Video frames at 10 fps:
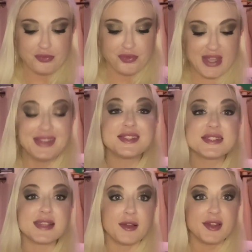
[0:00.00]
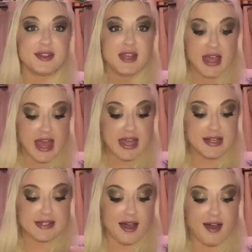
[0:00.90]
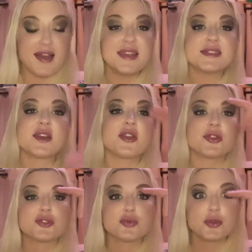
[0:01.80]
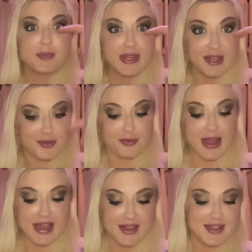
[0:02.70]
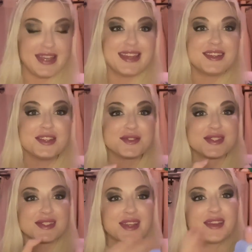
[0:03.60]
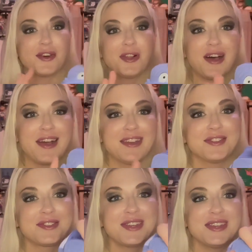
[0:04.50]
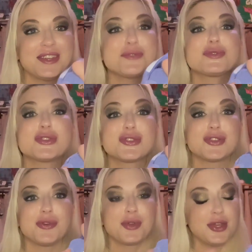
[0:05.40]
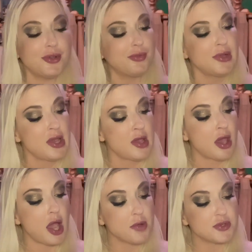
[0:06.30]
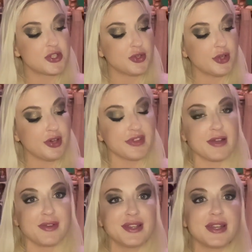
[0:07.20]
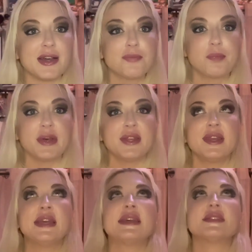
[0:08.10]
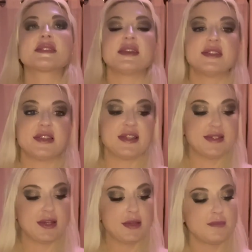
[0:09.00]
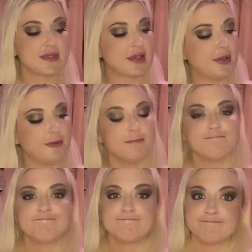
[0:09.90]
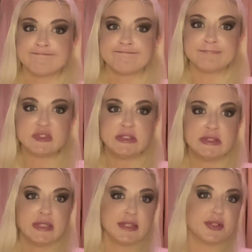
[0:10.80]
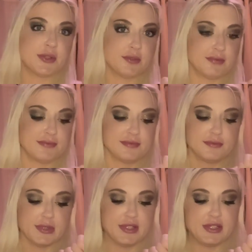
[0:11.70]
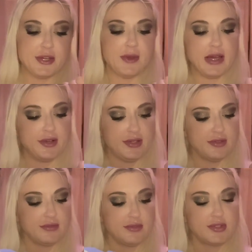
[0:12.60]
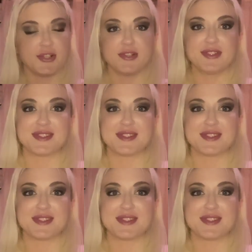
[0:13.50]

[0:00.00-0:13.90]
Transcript: the sun, and his eyes got all droopy and red, and he was like all high looking. It was so cute. I would show y'all that right now, but it's kind of nighttime, so don't really know how to turn his